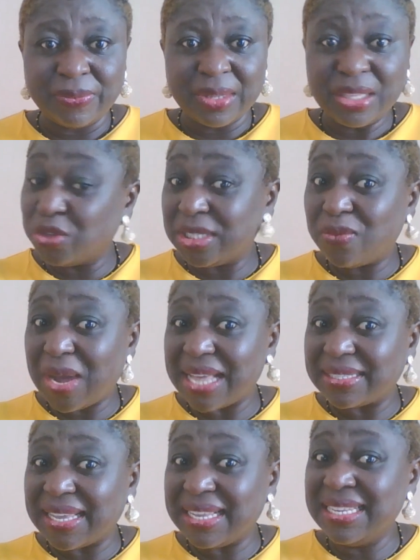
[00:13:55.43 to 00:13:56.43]
Do you see why I
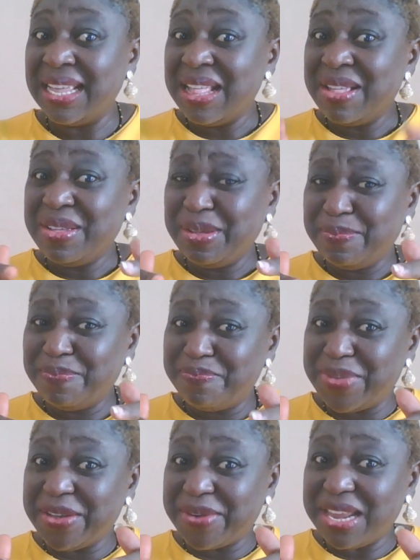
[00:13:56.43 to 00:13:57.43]
say
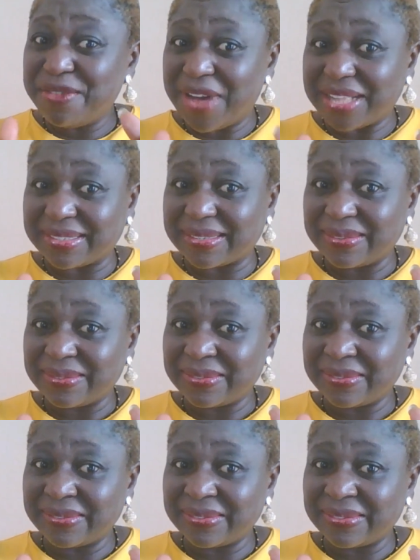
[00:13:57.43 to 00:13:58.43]
be relevant
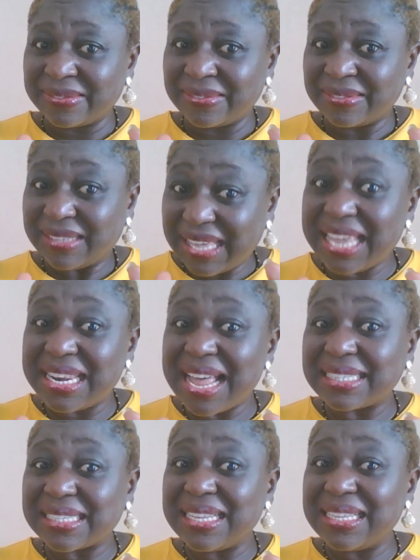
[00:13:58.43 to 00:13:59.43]
in that